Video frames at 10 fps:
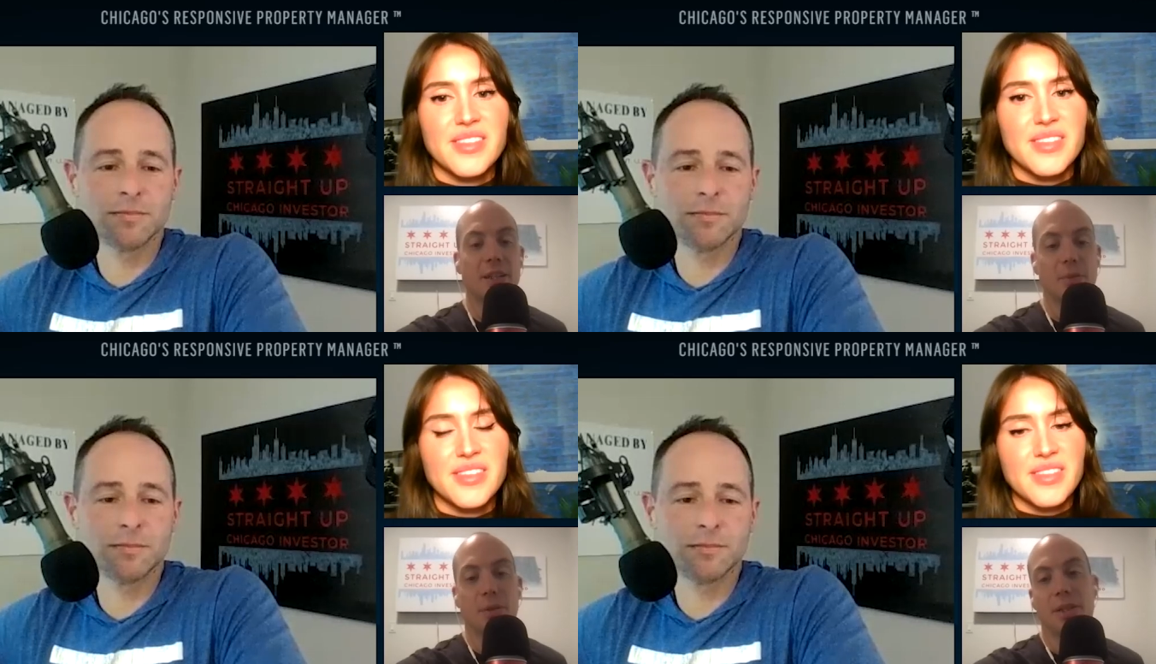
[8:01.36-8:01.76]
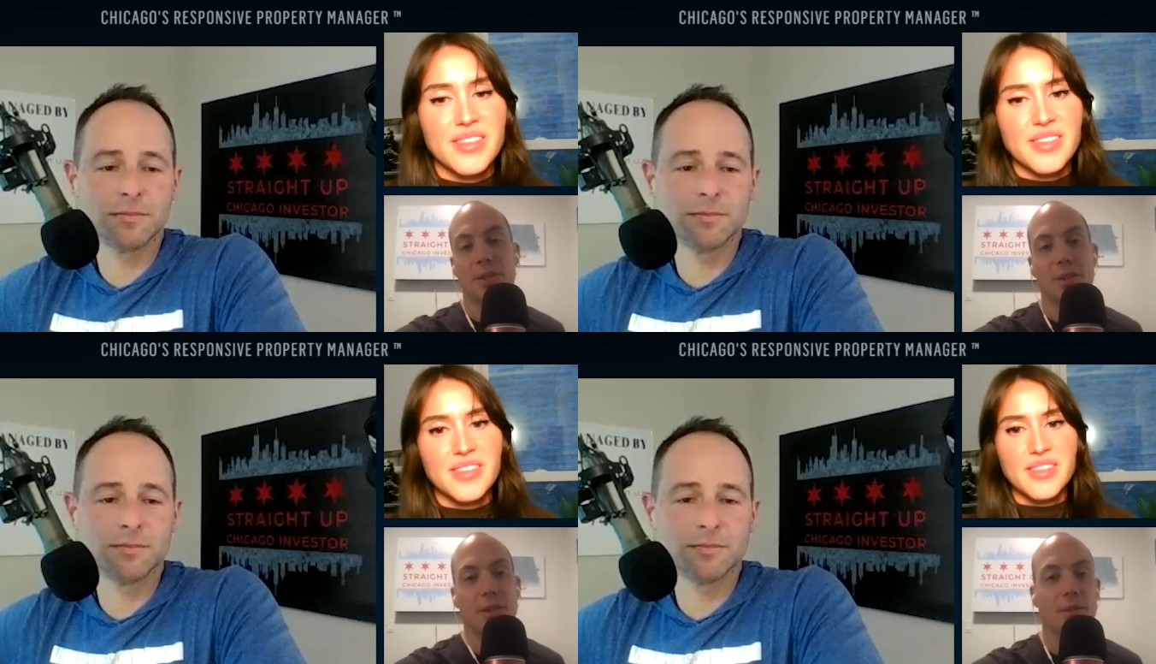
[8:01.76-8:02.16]

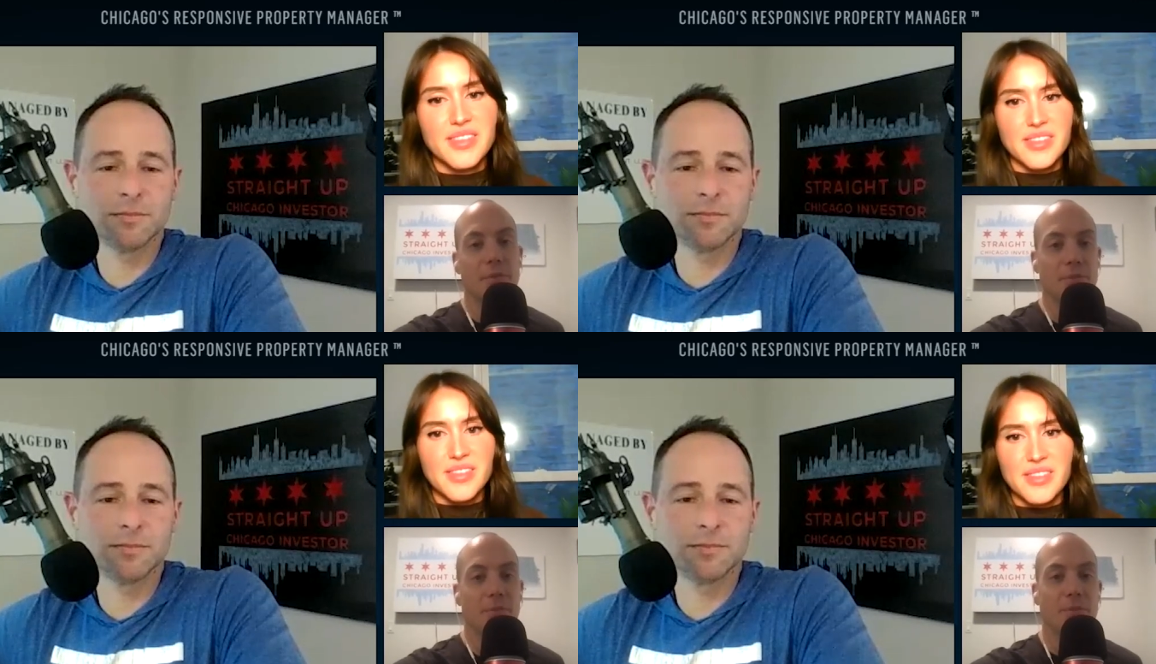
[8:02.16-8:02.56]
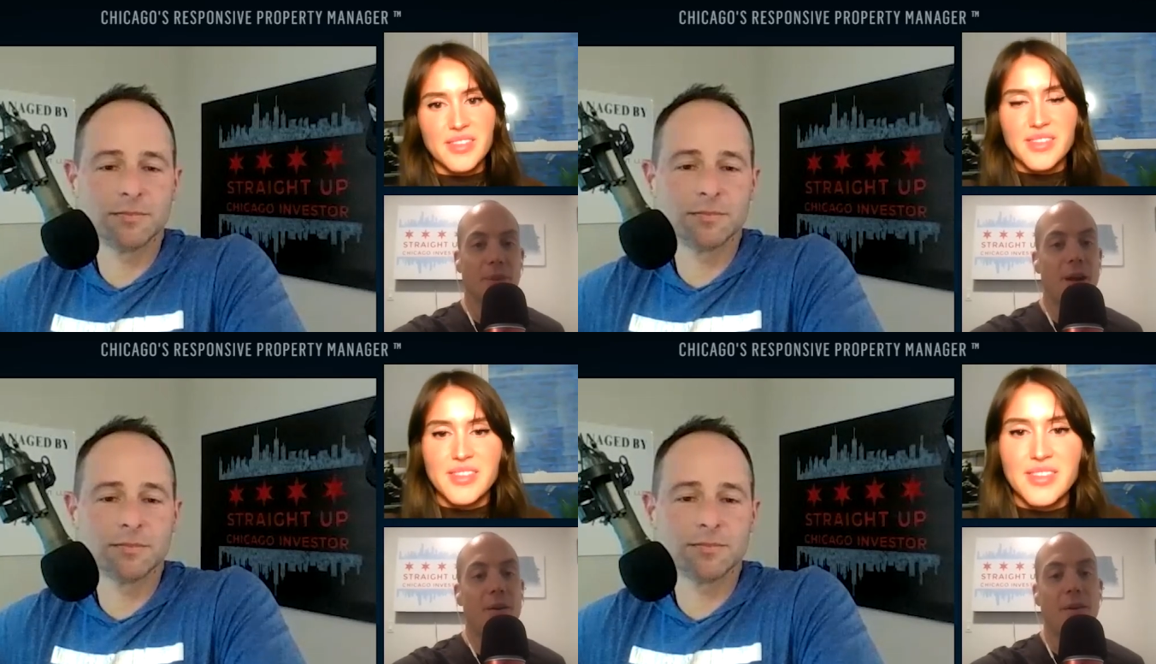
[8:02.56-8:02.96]
Speaker 1: communities here
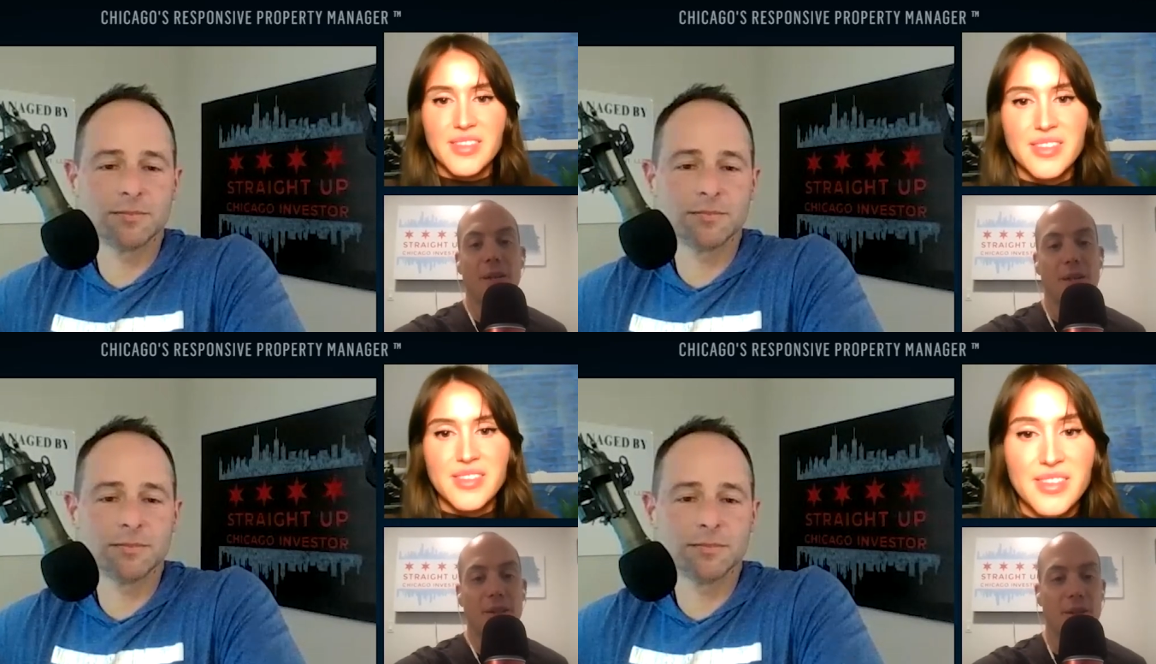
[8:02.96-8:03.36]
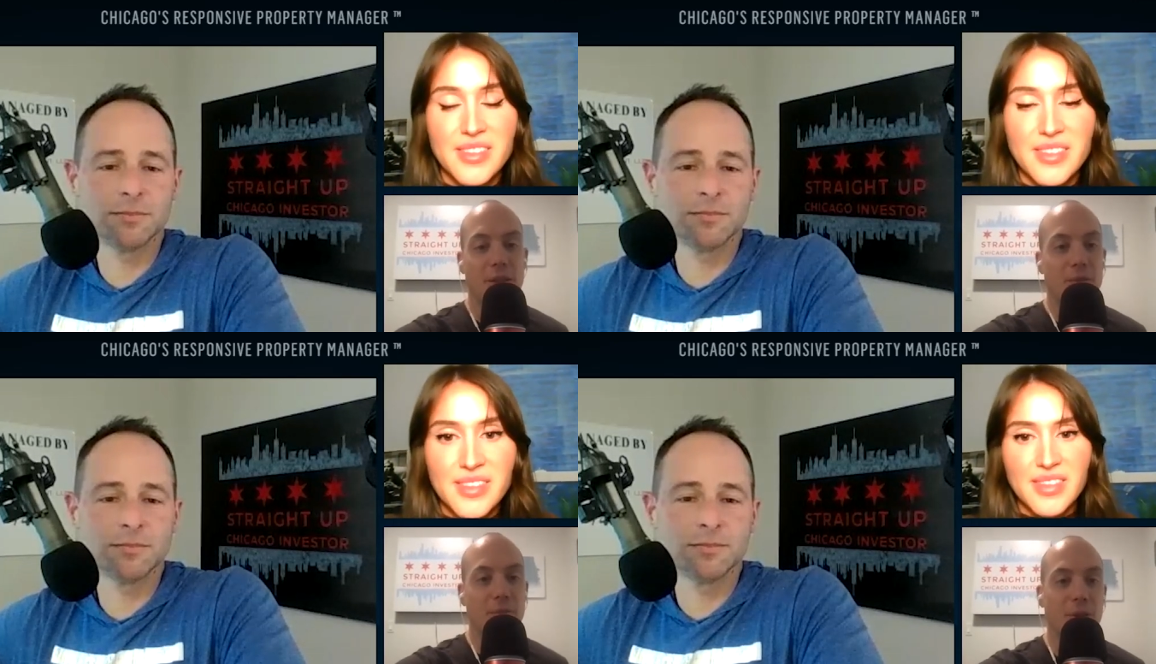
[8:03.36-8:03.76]
how like
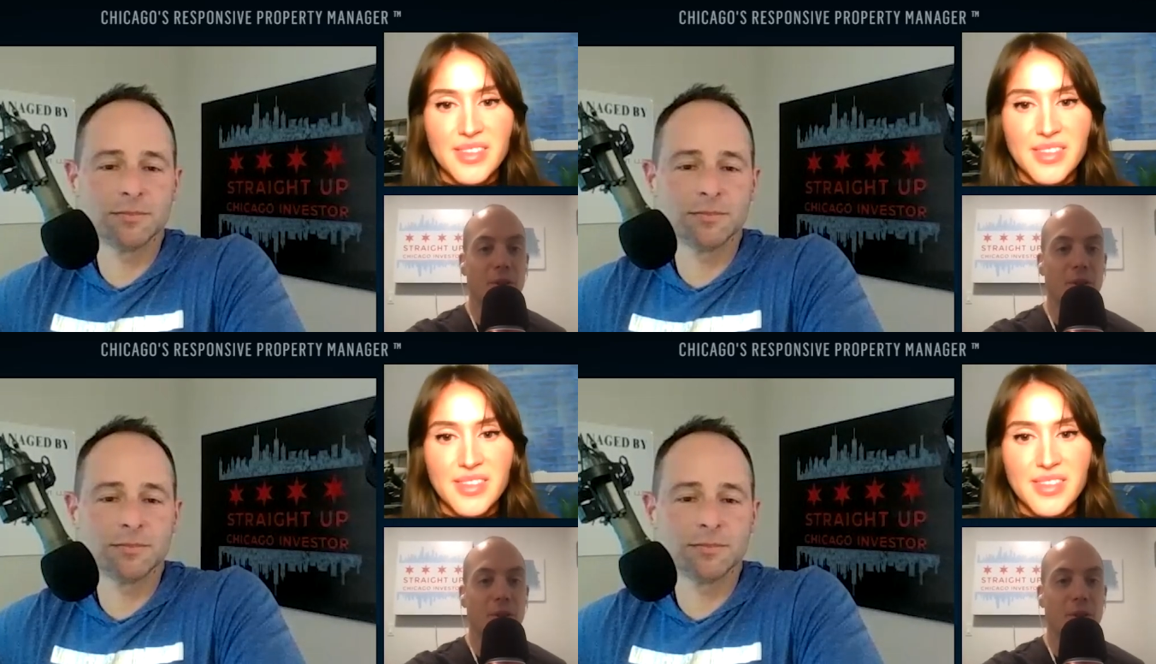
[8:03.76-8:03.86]
you know